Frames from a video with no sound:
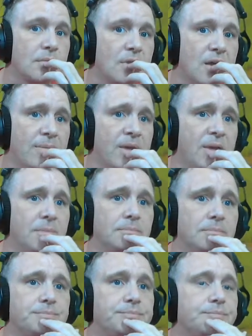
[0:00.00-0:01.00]
I mean,
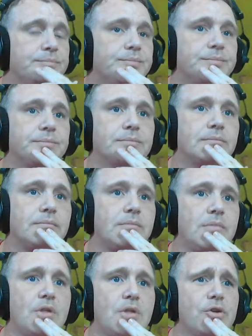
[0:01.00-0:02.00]

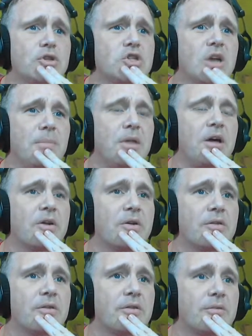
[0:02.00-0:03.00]
they're chump
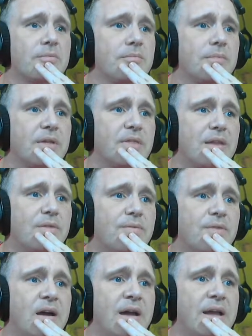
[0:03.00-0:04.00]
blockers. Like, that's
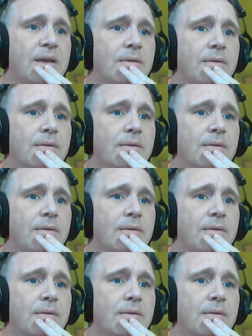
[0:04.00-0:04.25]
fine.